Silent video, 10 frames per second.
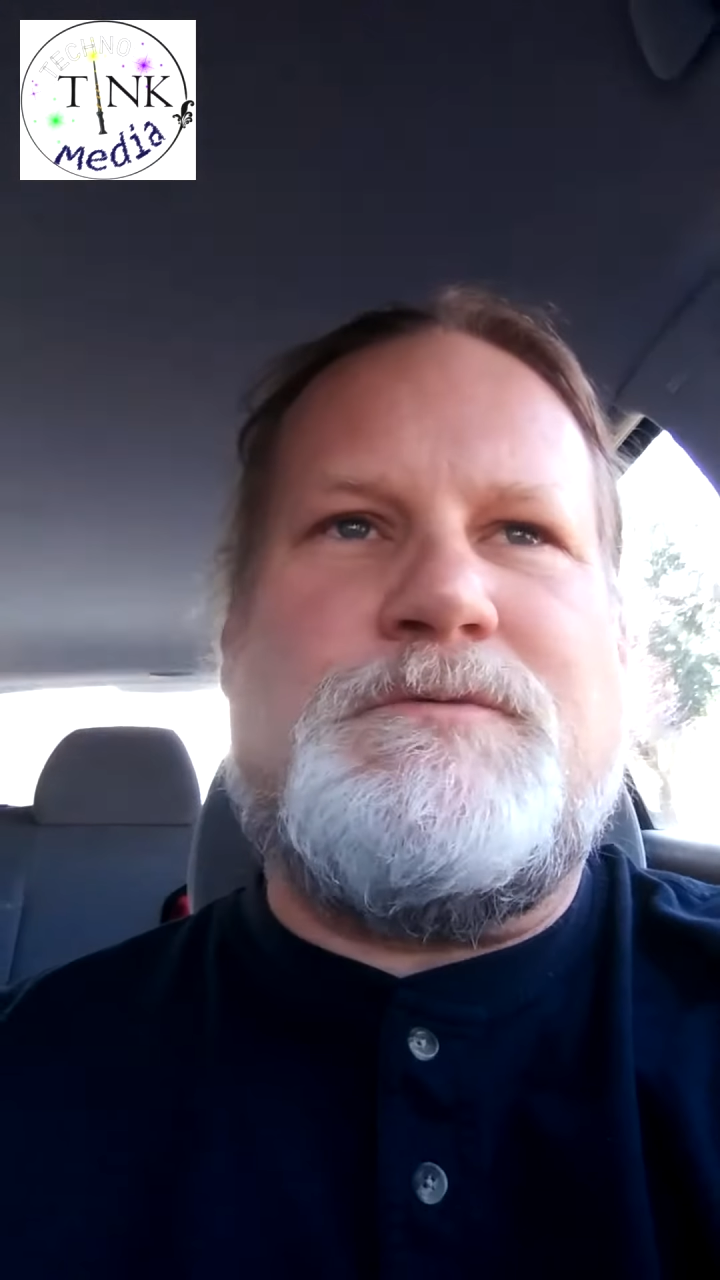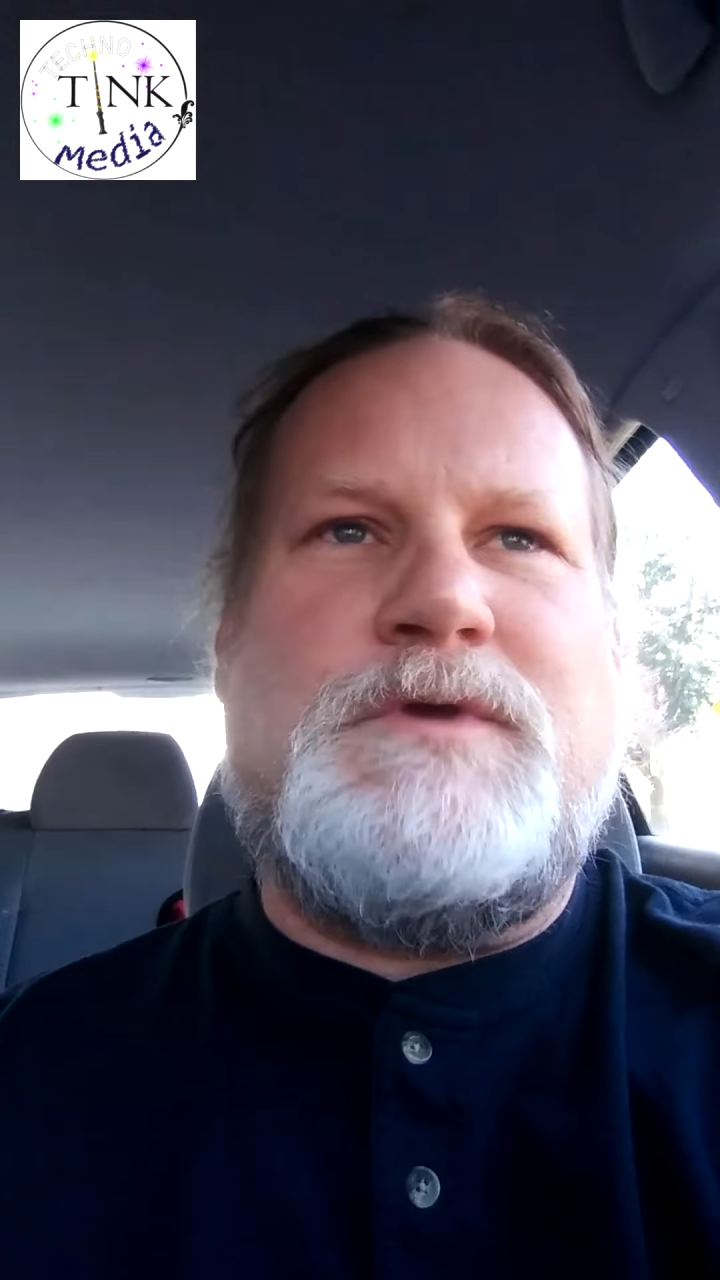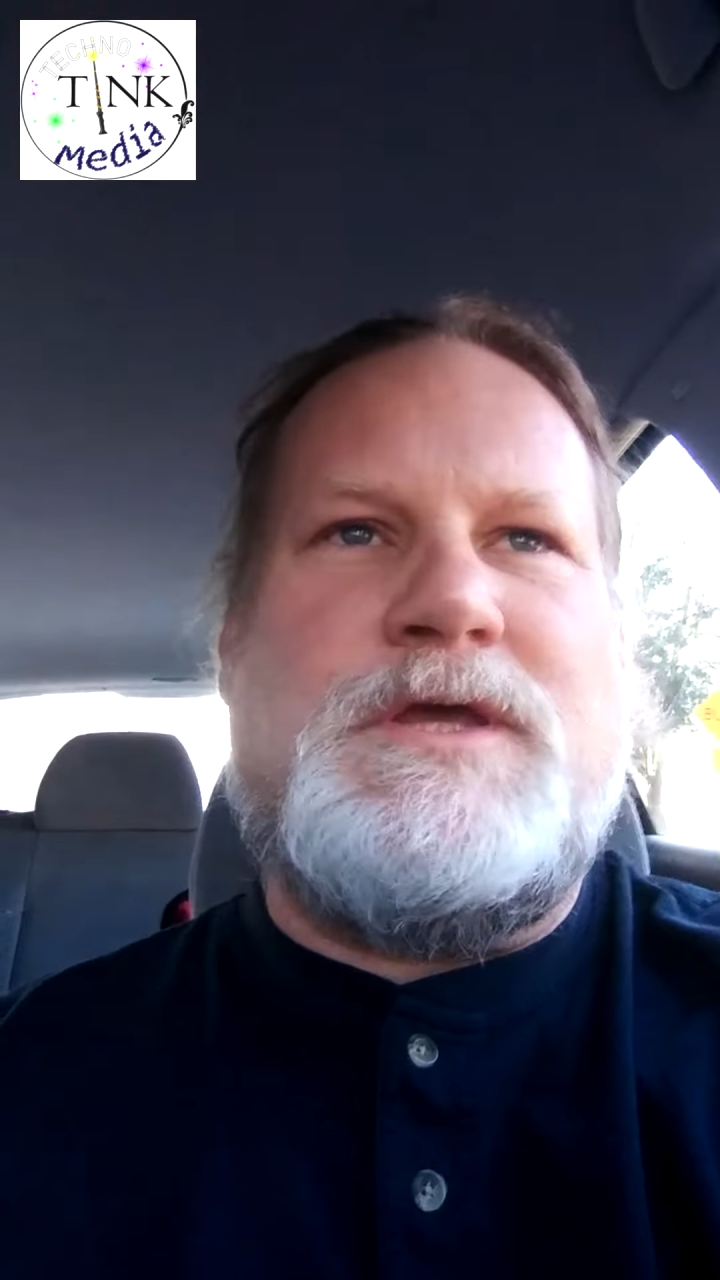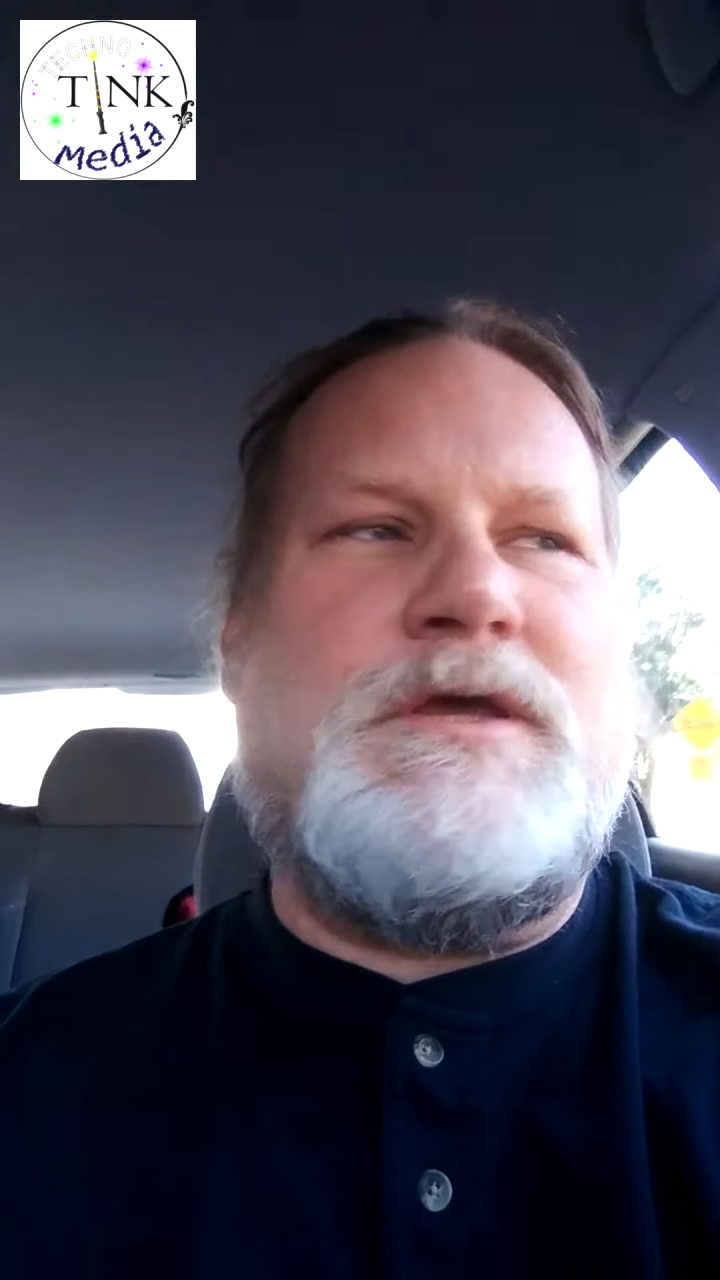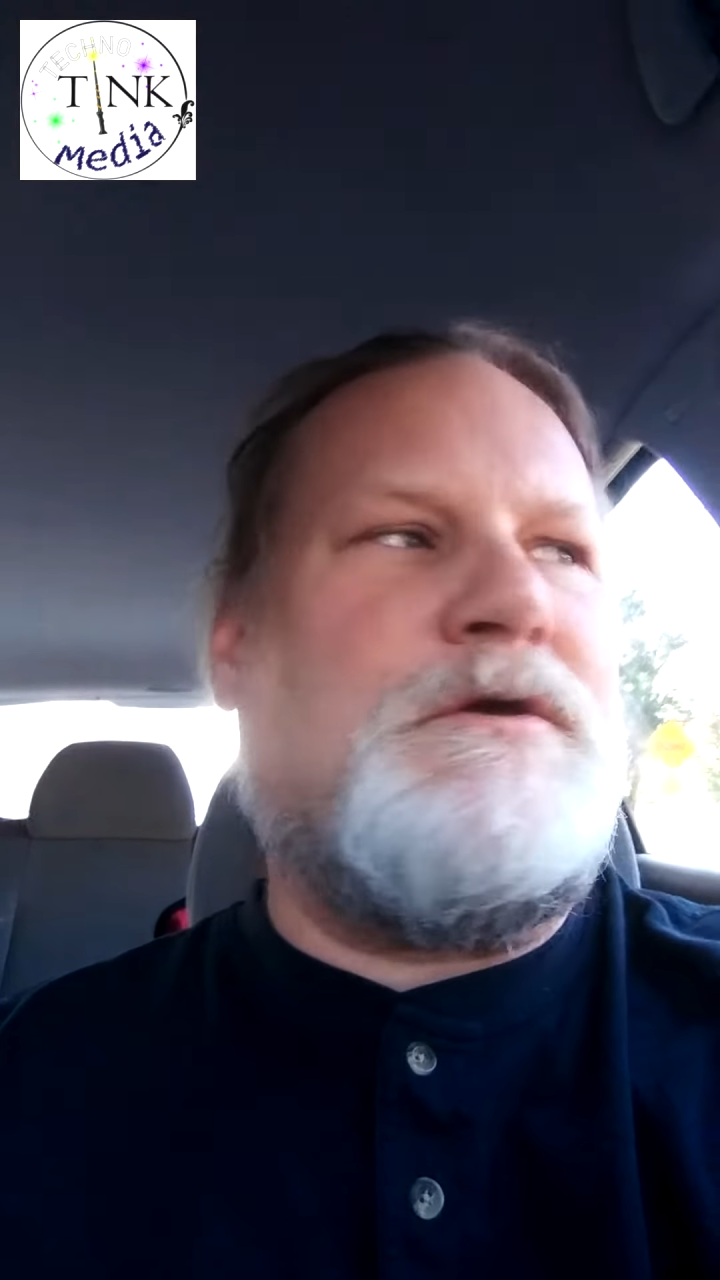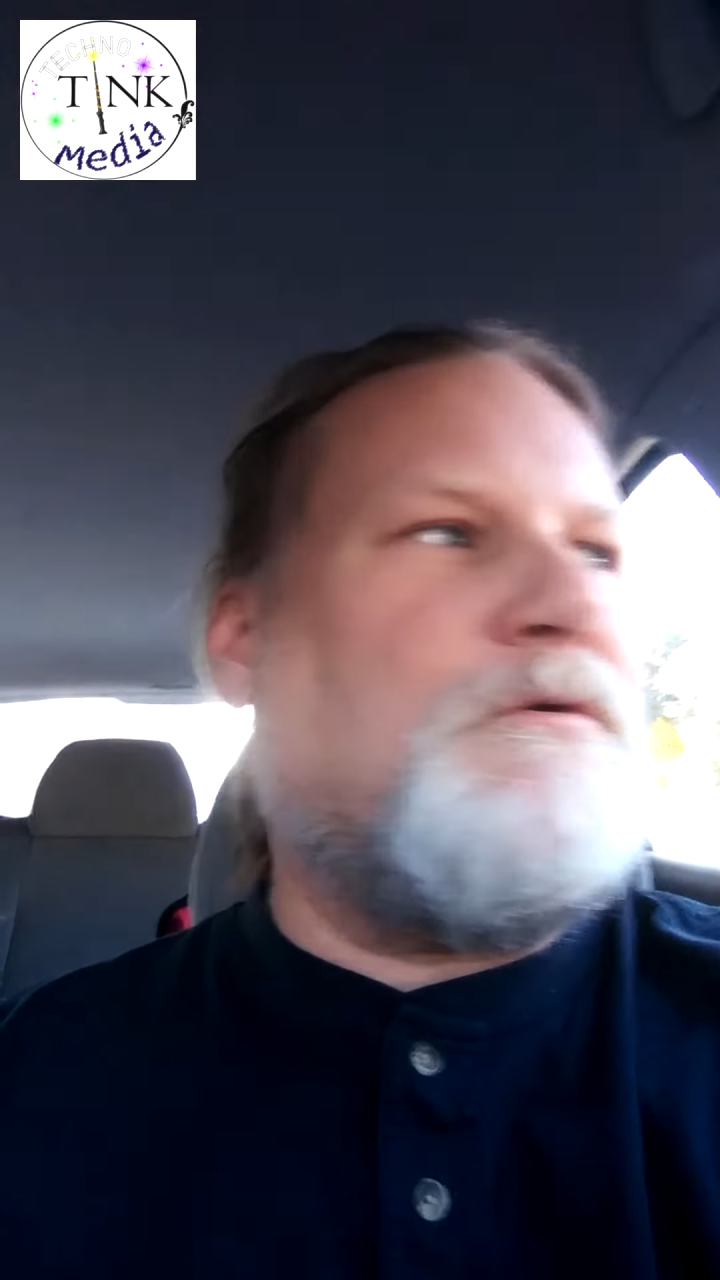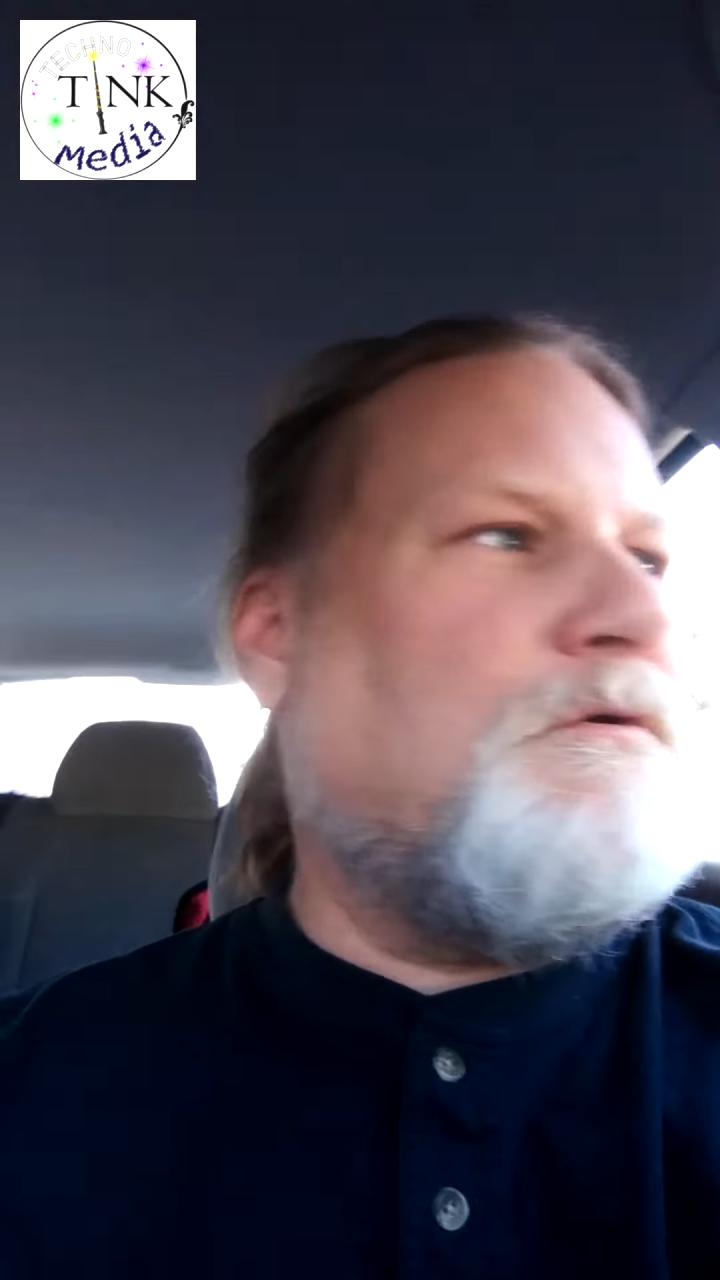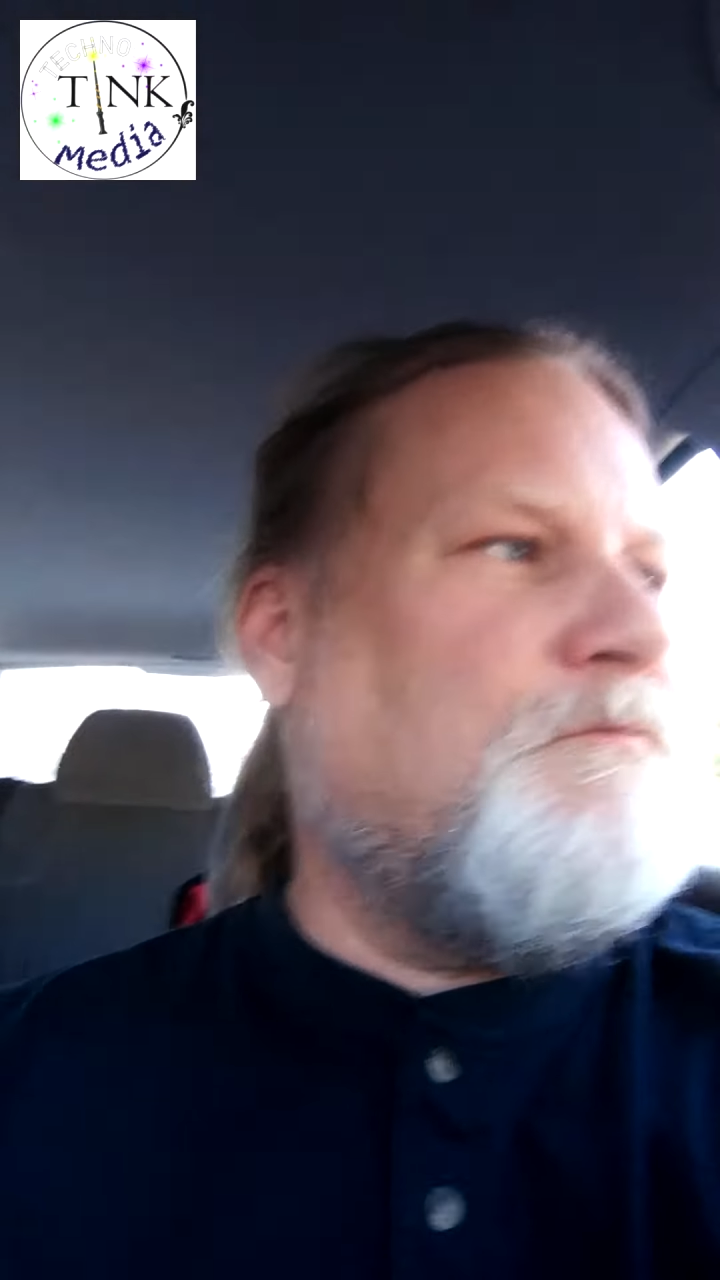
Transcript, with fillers: week or